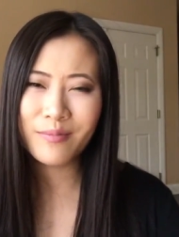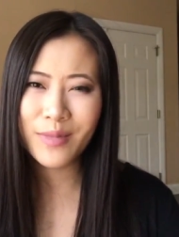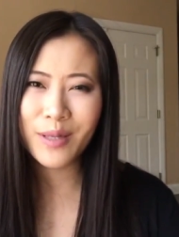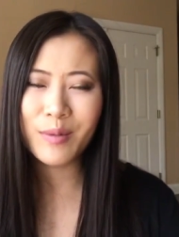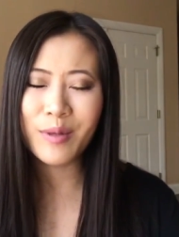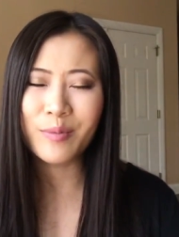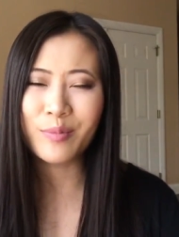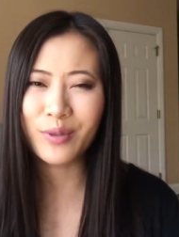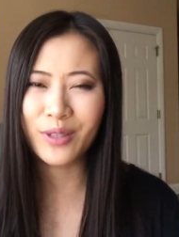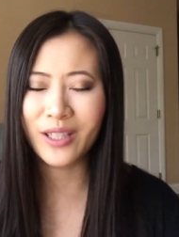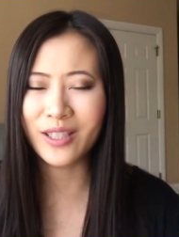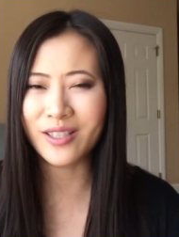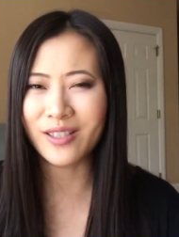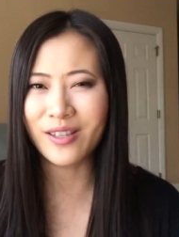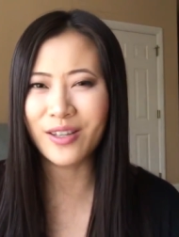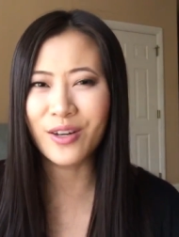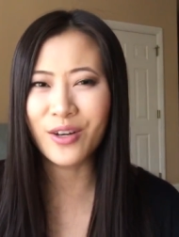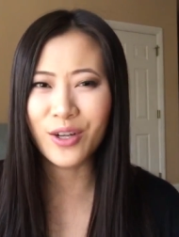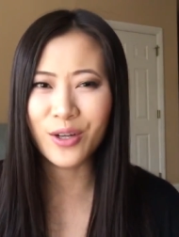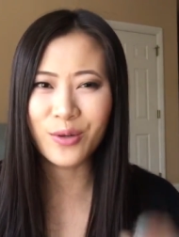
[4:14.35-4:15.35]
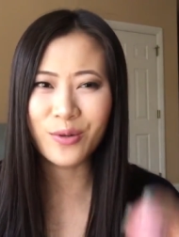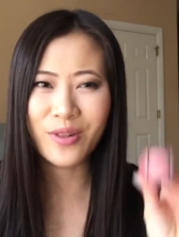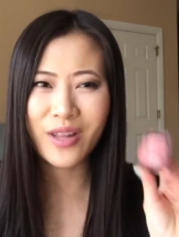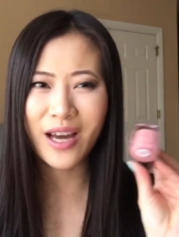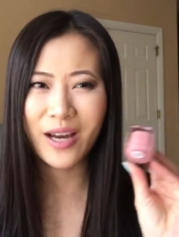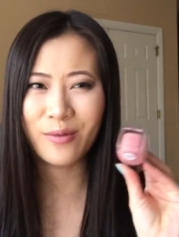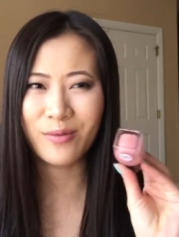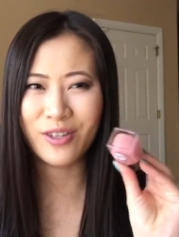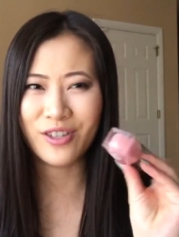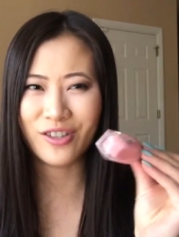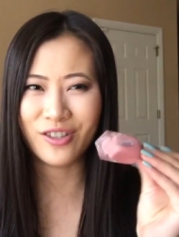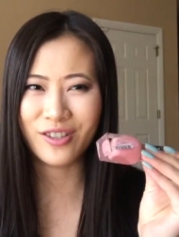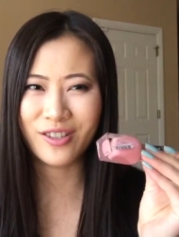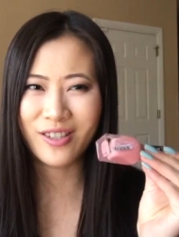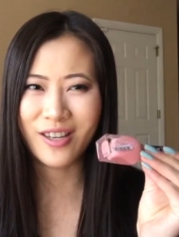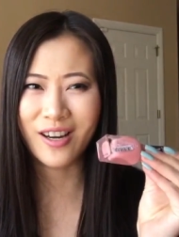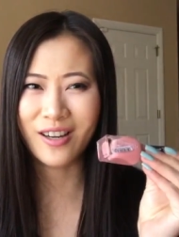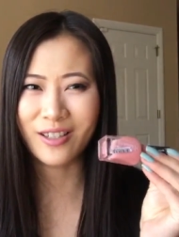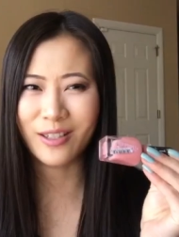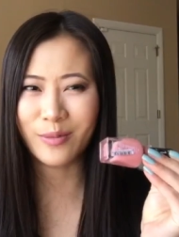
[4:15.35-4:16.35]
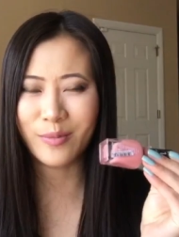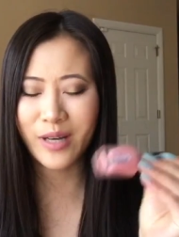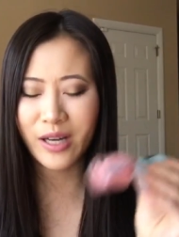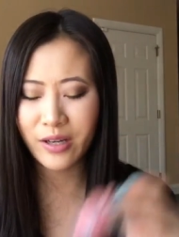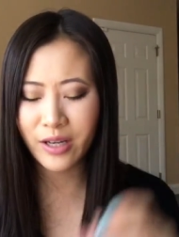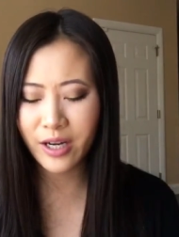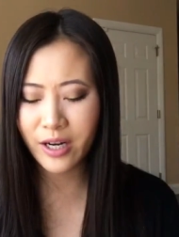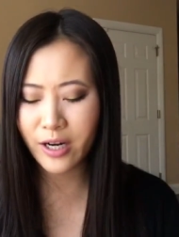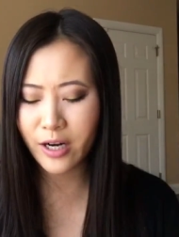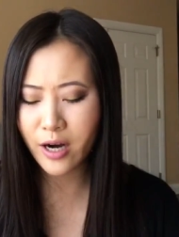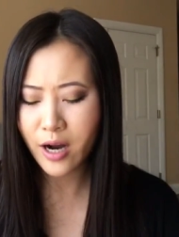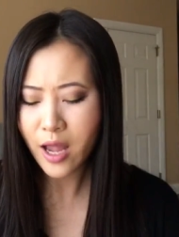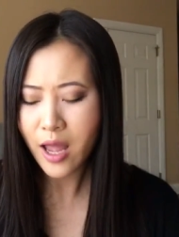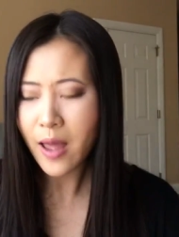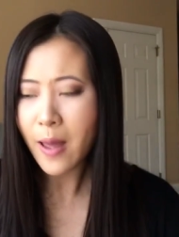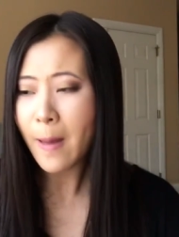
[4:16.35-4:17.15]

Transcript: maybe plus the new that we just talked about here